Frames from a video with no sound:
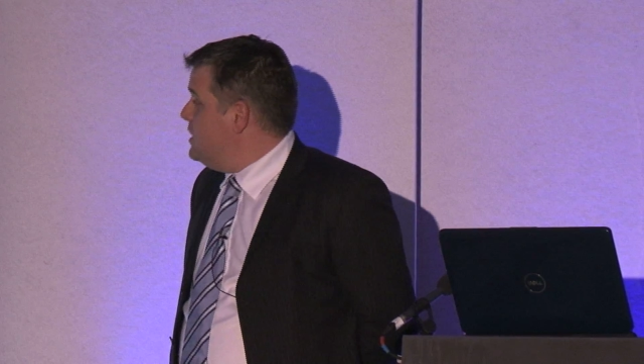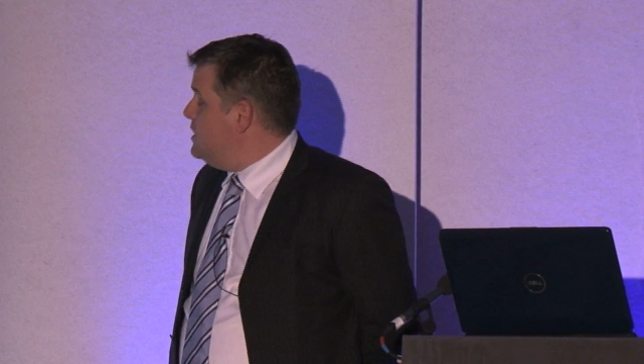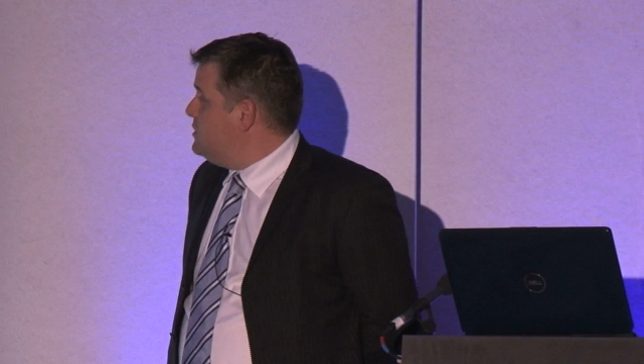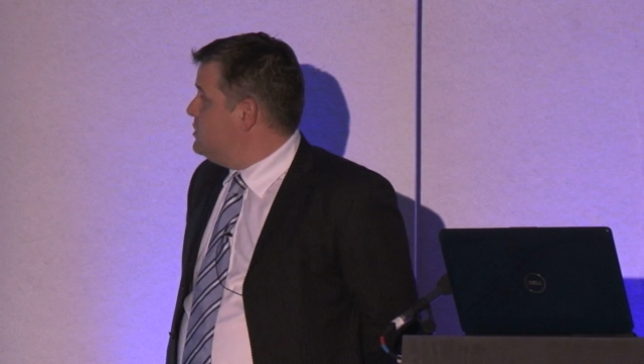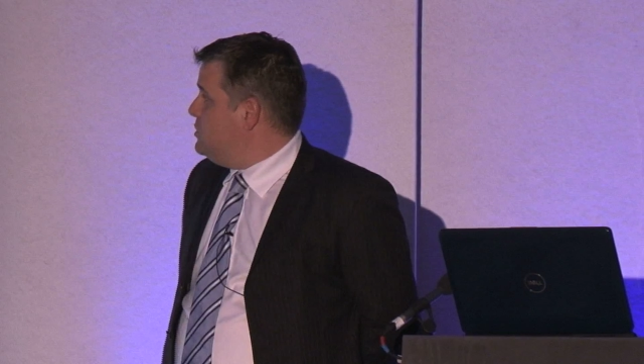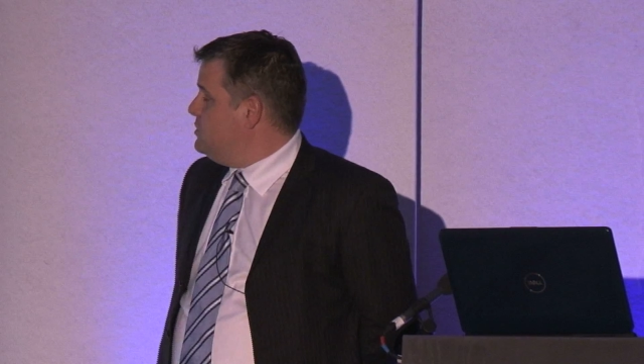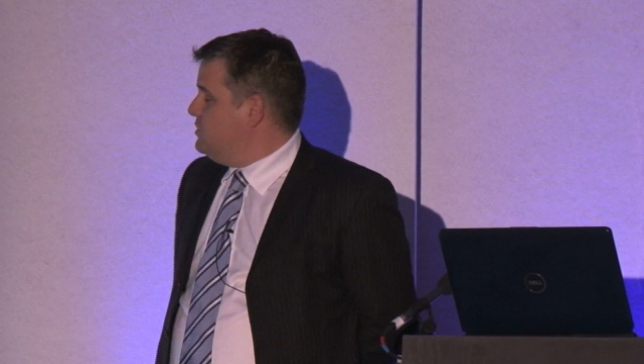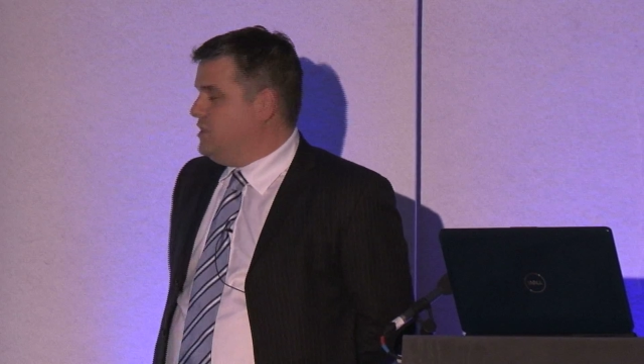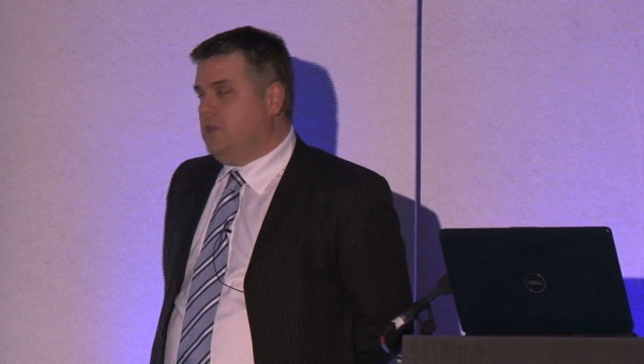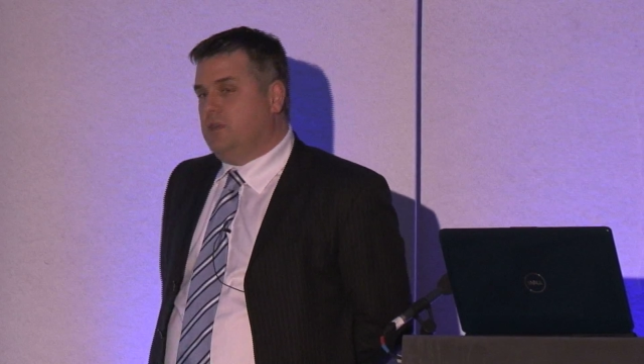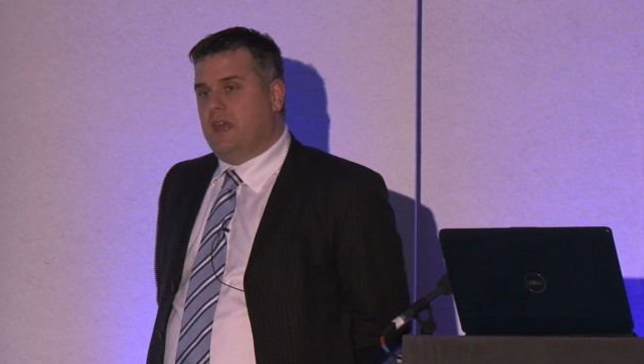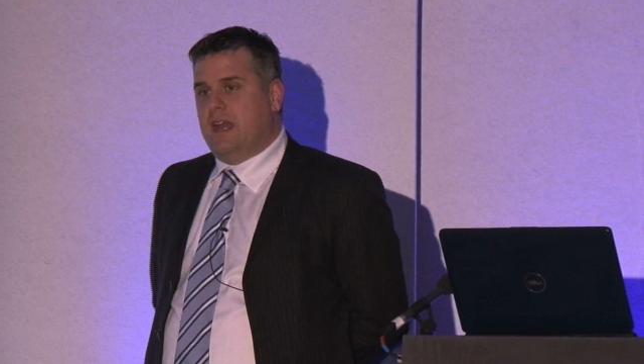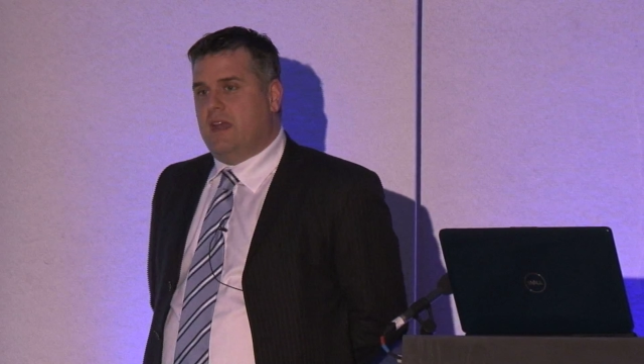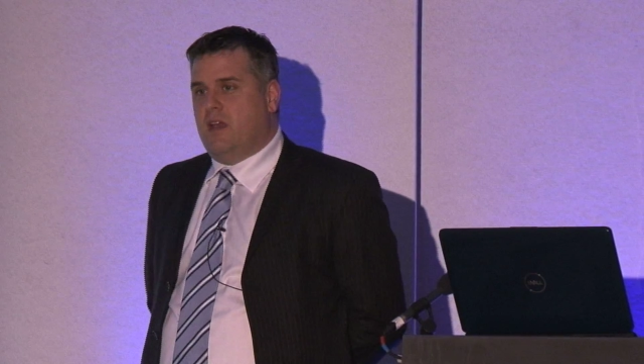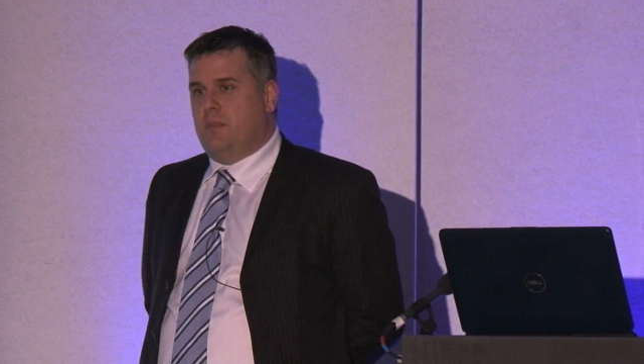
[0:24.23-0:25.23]
to talk to you
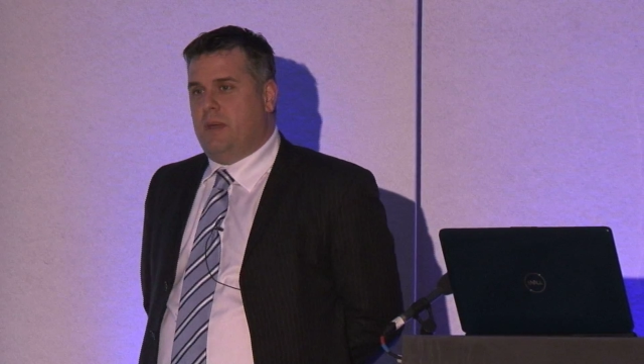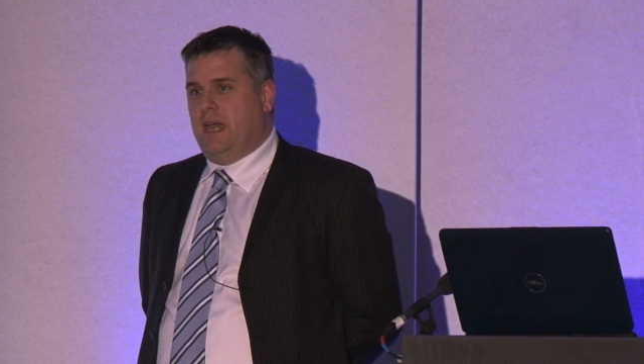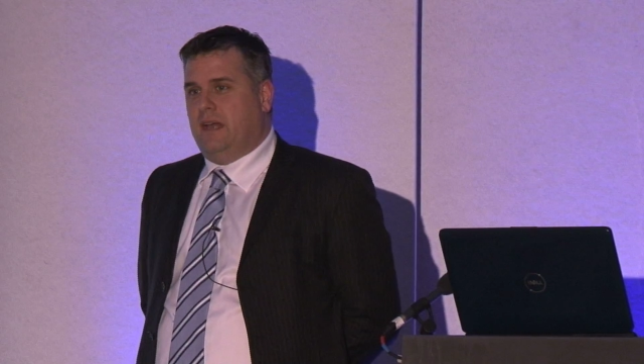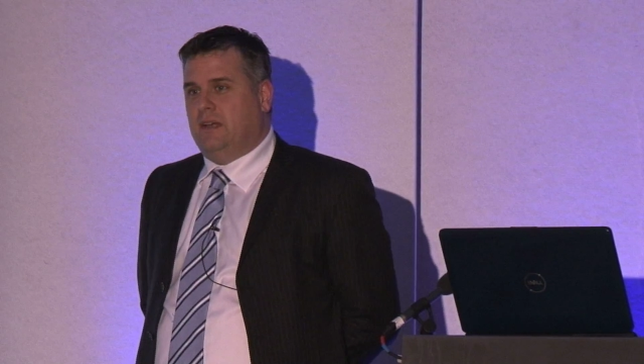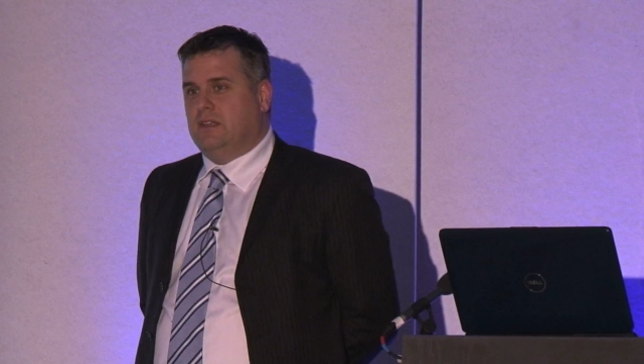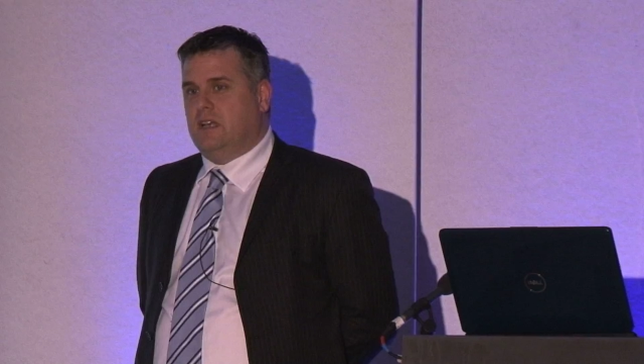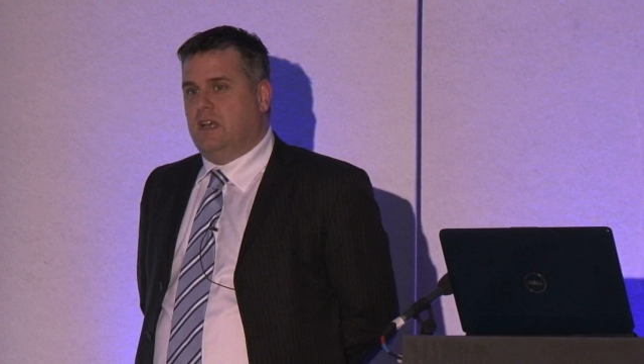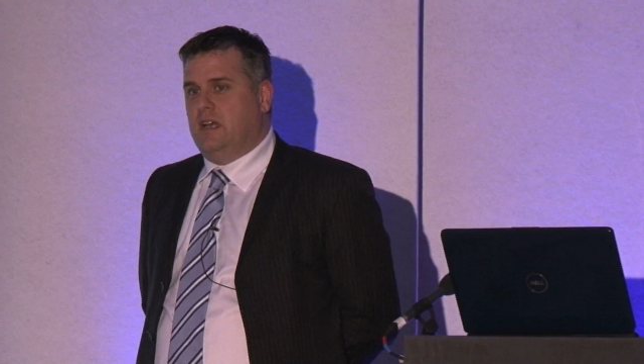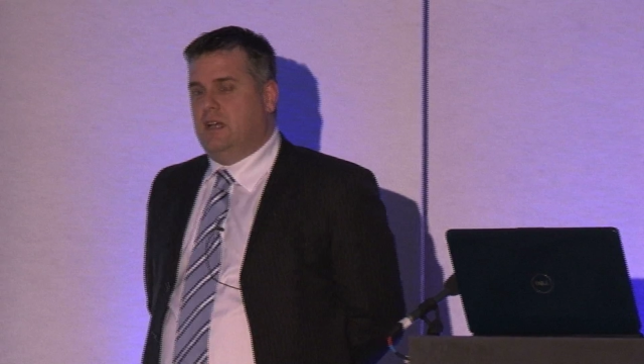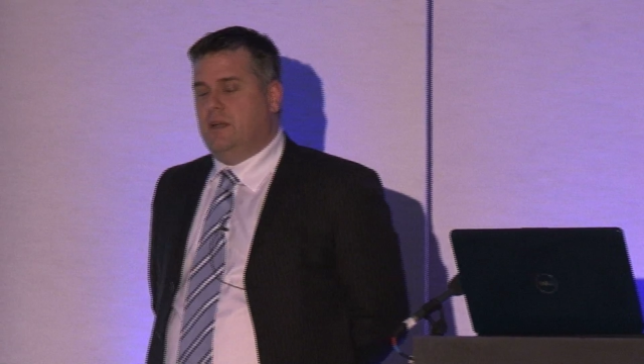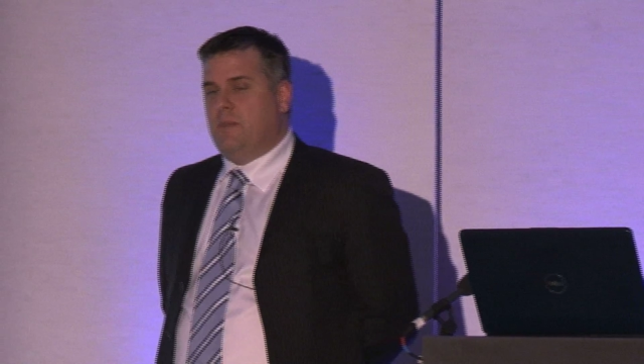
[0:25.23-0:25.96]
then about